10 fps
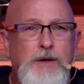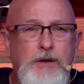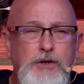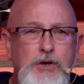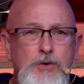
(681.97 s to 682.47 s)

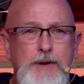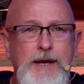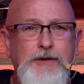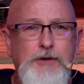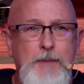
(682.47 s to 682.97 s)
you
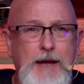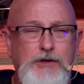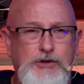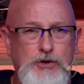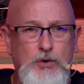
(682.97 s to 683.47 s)
need to
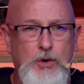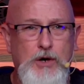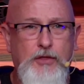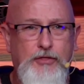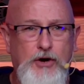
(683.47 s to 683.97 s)
make
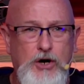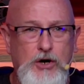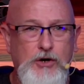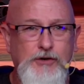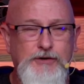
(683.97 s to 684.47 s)
sure
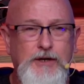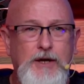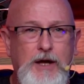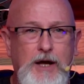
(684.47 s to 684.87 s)
thirds.